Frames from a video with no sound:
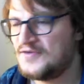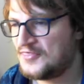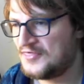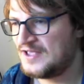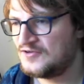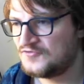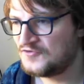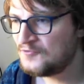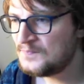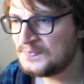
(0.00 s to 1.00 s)

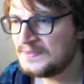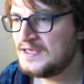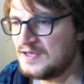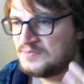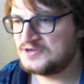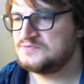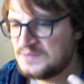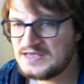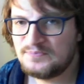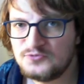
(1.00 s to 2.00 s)
thankful, because
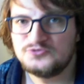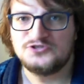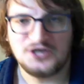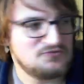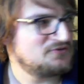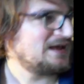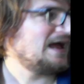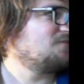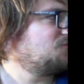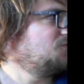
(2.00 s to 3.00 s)
people don't
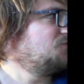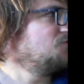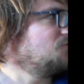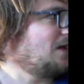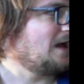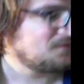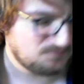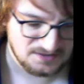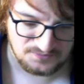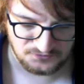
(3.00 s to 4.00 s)
have to do that.
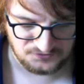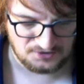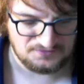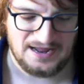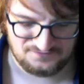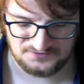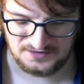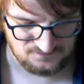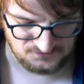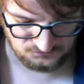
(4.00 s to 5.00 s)
People don't have to
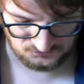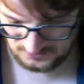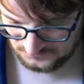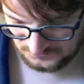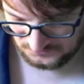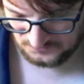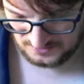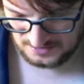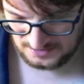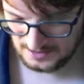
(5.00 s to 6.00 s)
give you stuff for
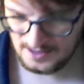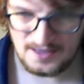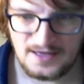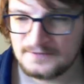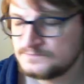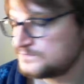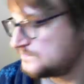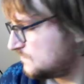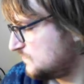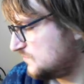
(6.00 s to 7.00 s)
free.
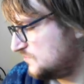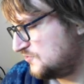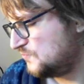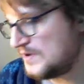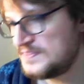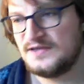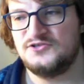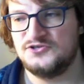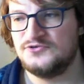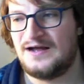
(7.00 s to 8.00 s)
So when they
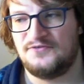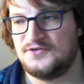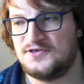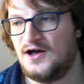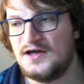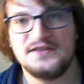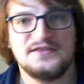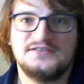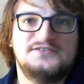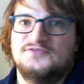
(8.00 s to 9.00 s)
do out the
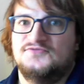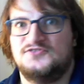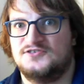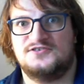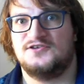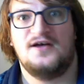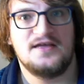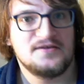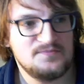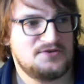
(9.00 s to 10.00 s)
kindness of just
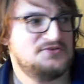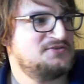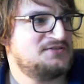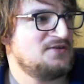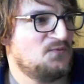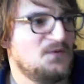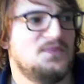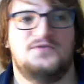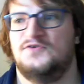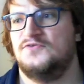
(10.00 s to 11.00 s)
like because they
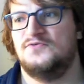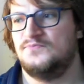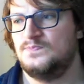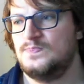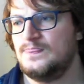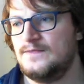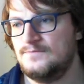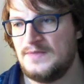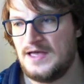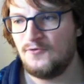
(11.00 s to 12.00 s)
want to
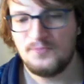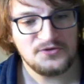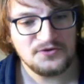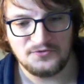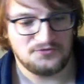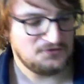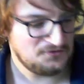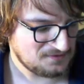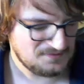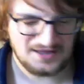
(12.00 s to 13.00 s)
help you or do
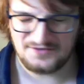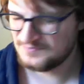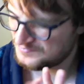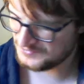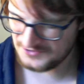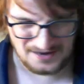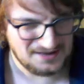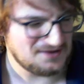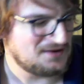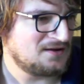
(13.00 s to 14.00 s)
something, it's
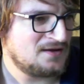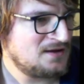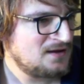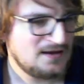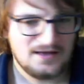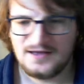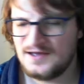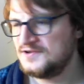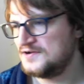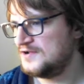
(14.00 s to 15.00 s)
brilliant.
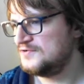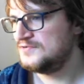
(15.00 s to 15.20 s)
And you know,